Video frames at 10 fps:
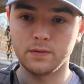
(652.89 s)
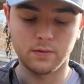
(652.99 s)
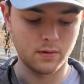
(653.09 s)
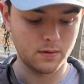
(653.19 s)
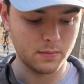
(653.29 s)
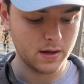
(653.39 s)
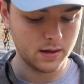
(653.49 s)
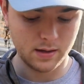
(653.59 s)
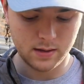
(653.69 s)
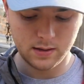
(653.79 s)
for
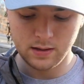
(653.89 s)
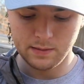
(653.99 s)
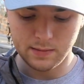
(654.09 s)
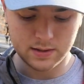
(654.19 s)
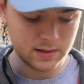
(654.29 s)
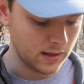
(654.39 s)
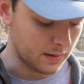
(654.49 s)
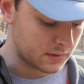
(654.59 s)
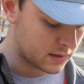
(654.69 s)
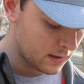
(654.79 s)
my my
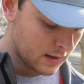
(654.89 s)
setups.